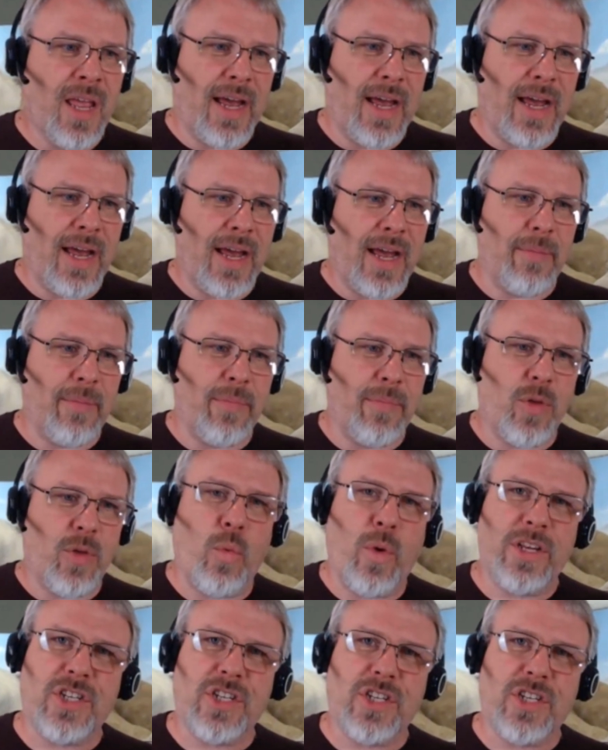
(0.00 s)
Um, the
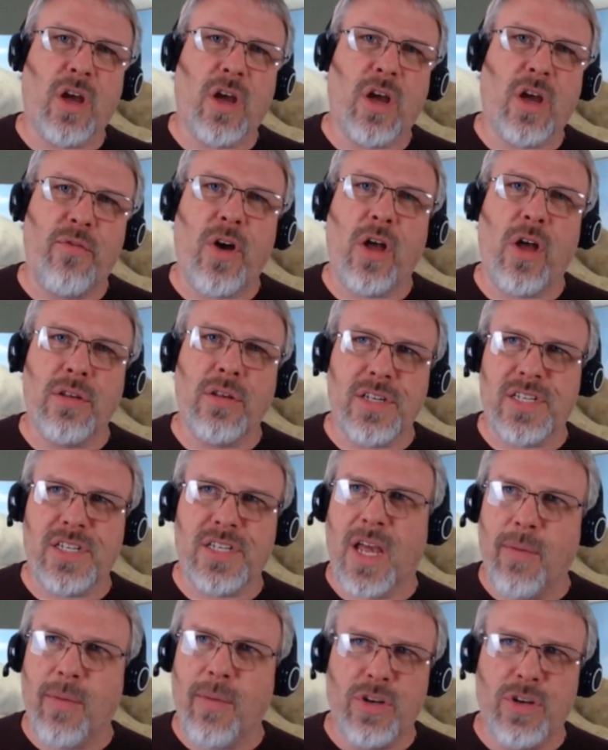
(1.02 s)
Wichita Falls
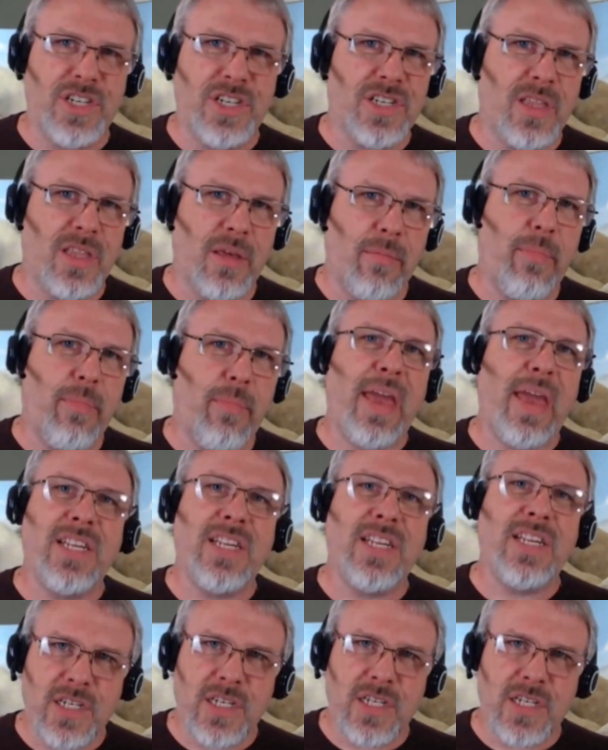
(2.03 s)
sub, which is the
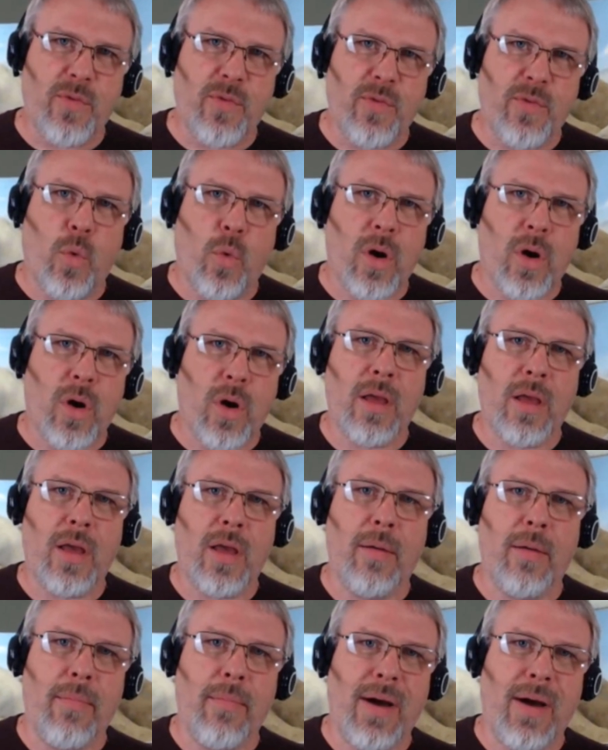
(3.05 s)
basis for
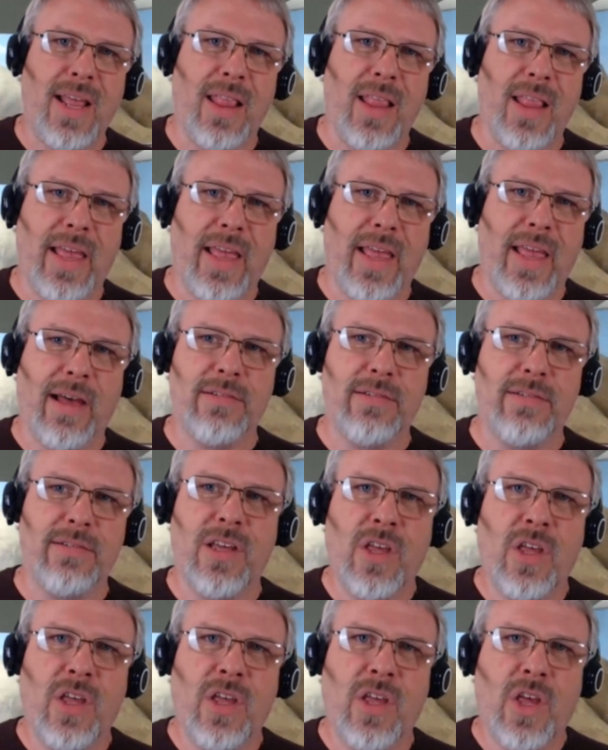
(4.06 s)
my layout,
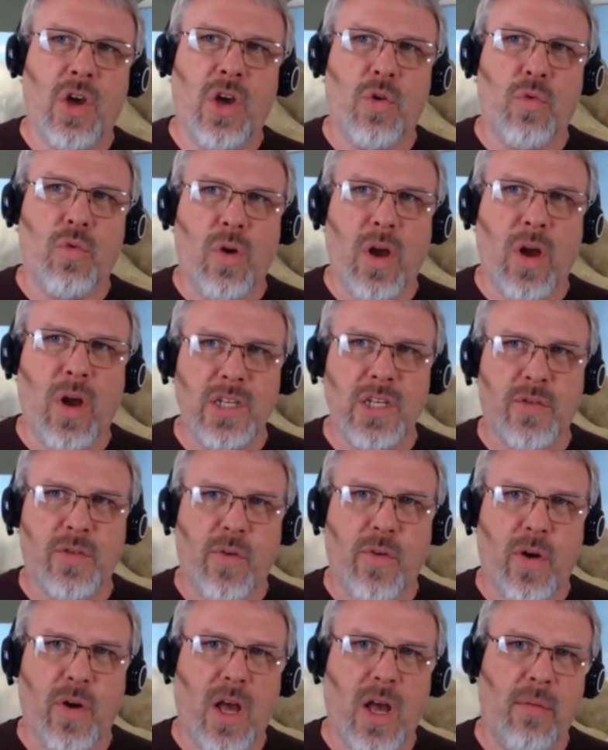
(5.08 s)
uh, runs
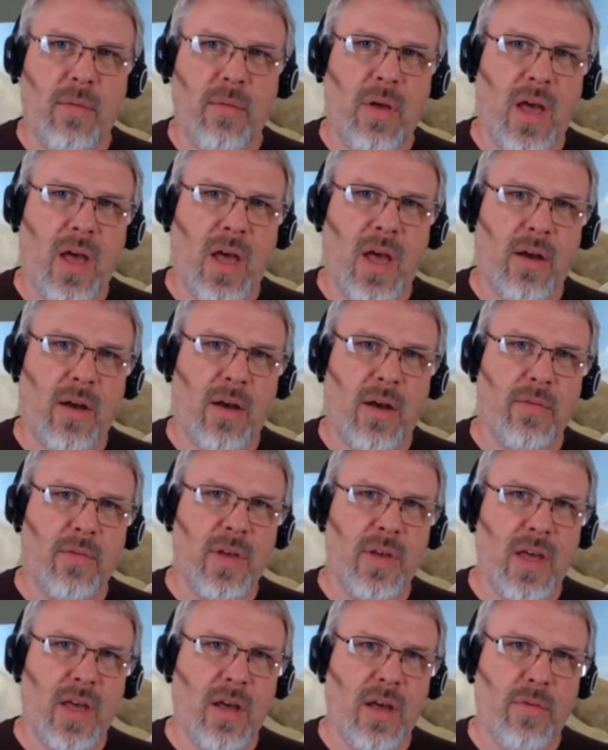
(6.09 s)
from uh,
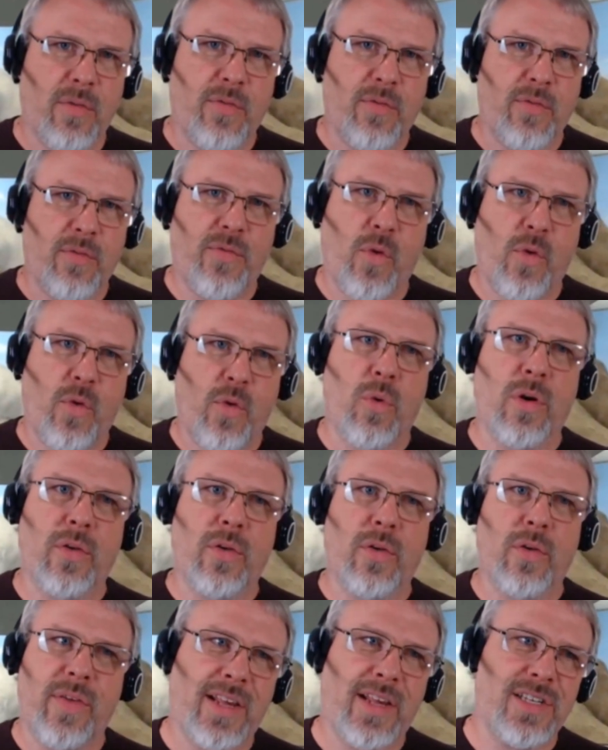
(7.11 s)
uh, Fort
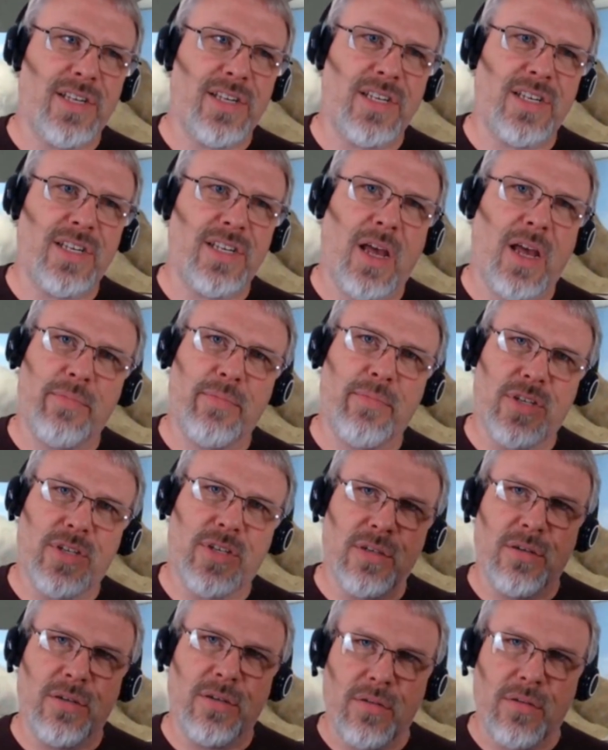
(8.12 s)
Worth, Texas, up
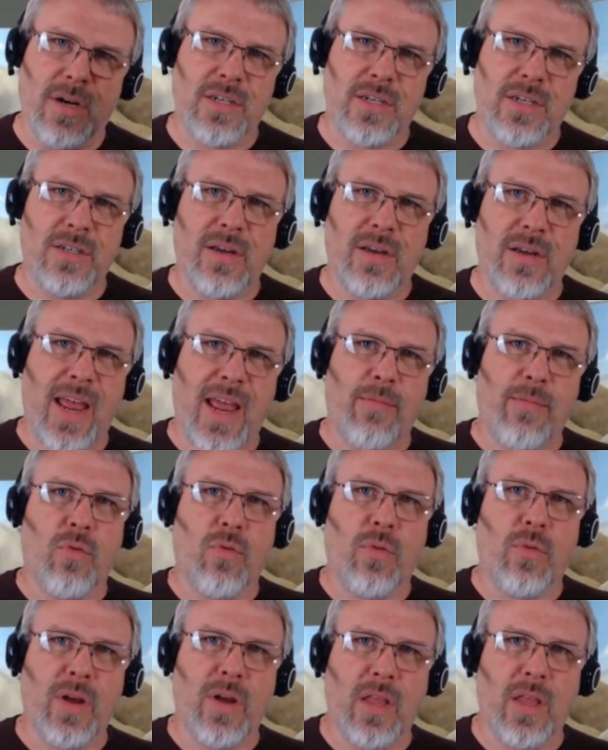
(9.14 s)
to uh, to
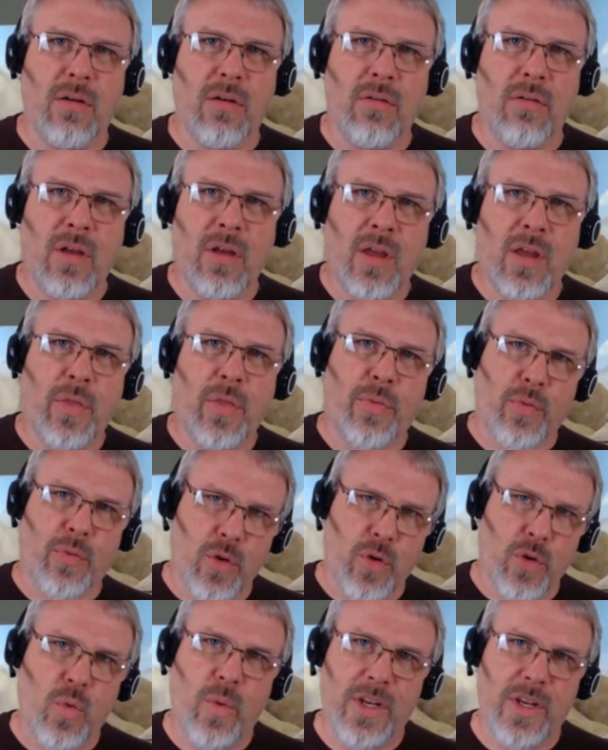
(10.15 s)
Amarillo
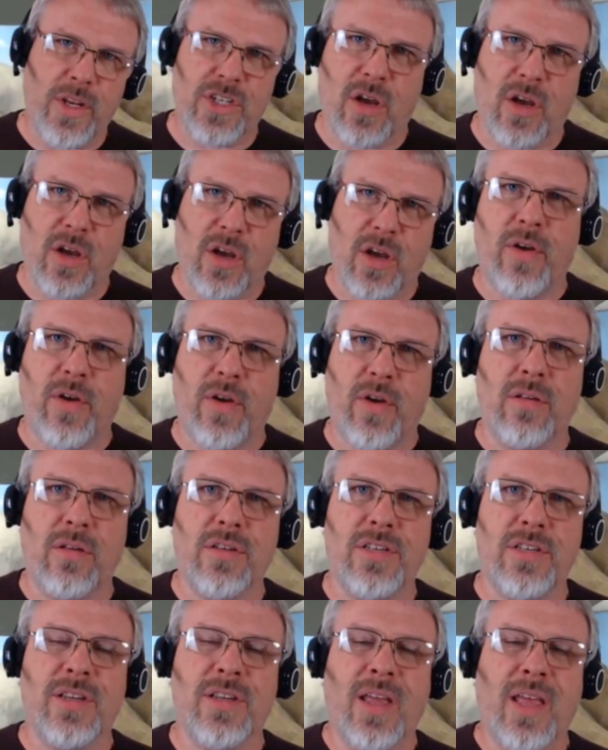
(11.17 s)
through Wichita
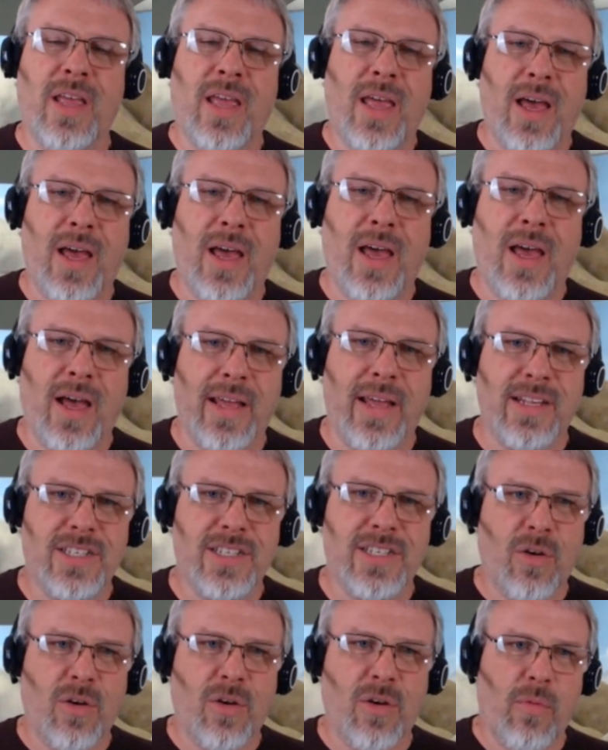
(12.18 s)
Falls, uh, and
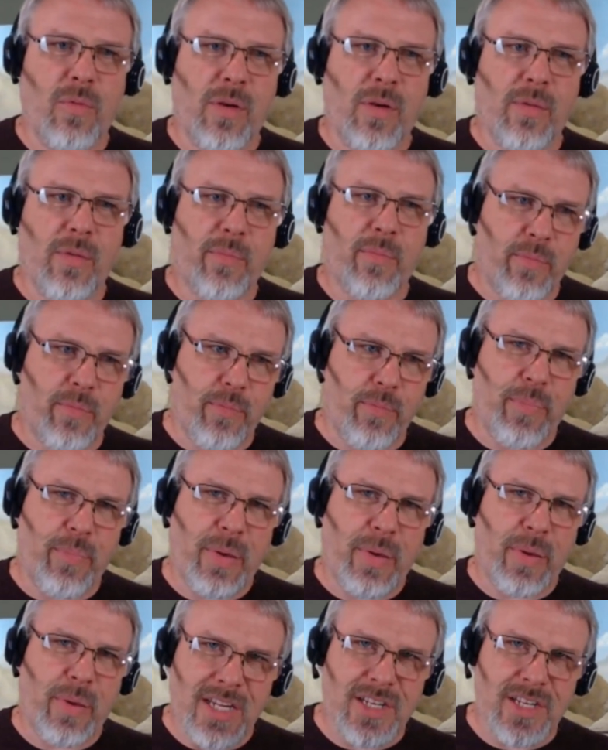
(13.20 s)
so
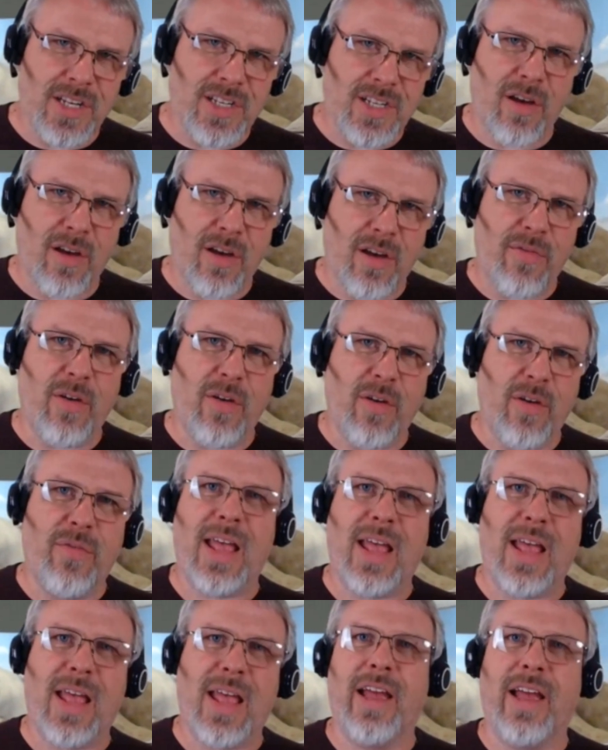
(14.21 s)
pieces of, of
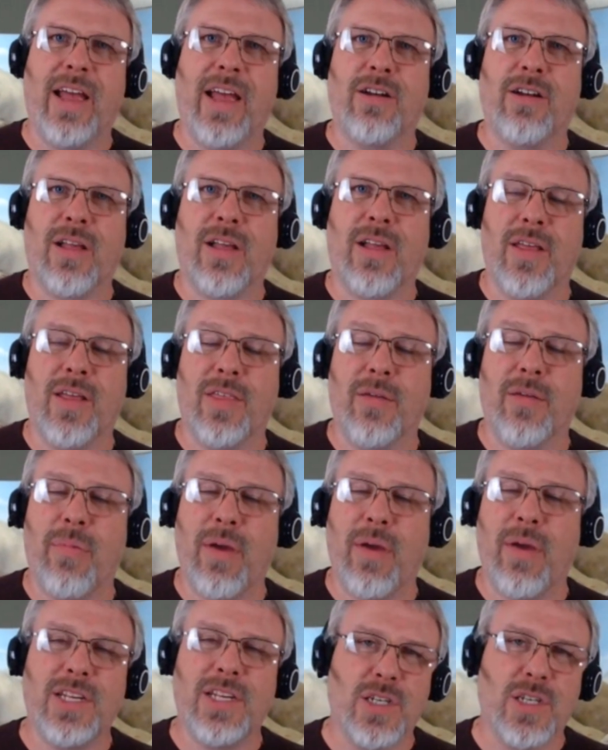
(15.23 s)
that line are kind of the
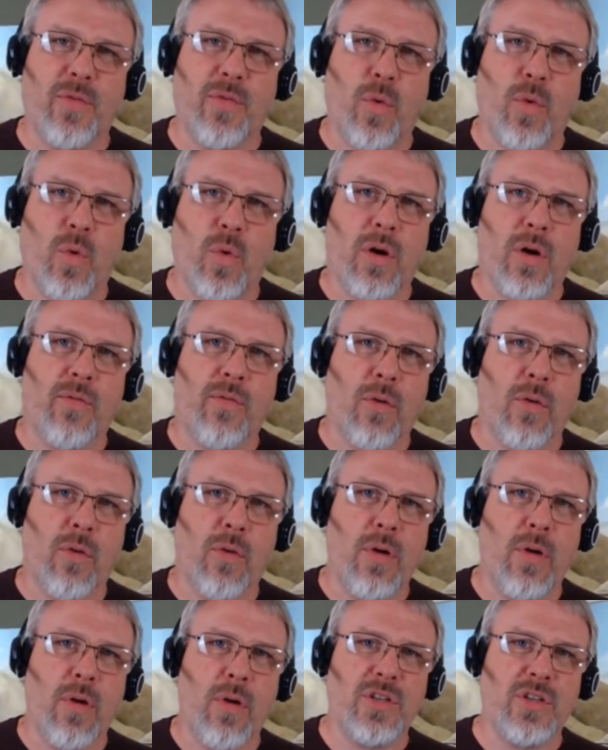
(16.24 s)
basis for for
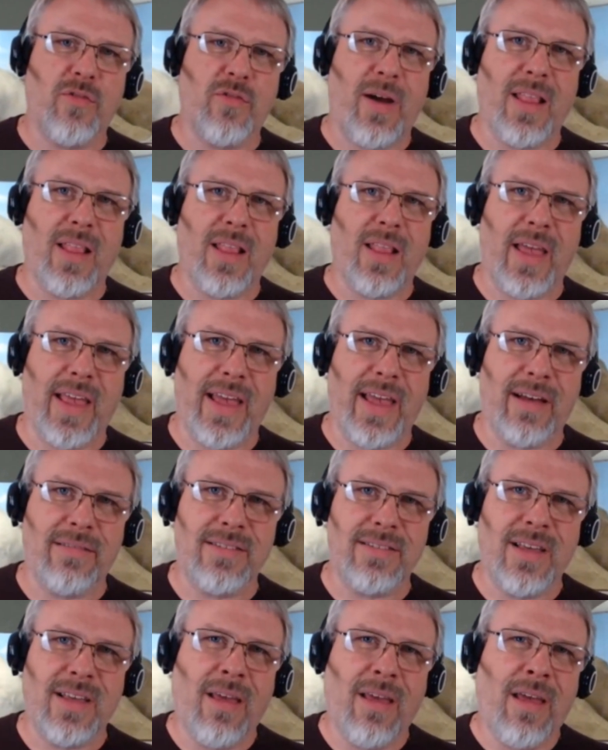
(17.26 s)
most of my
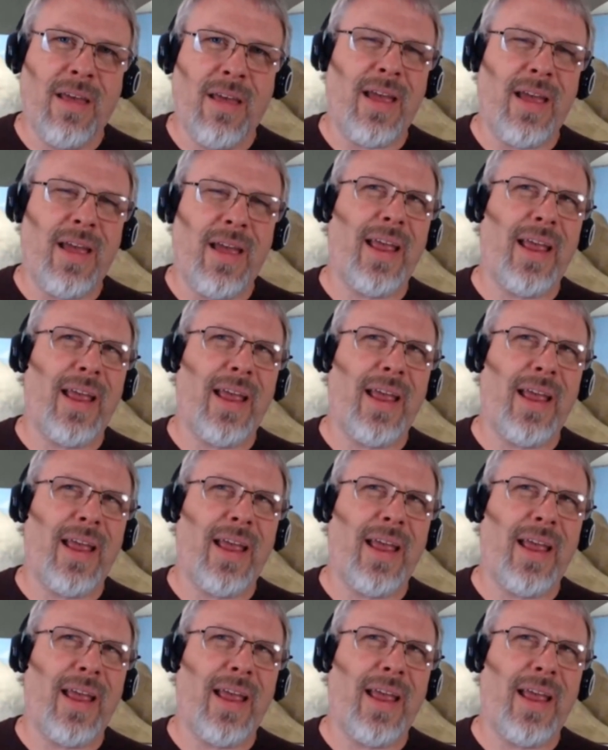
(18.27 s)
layouts. And,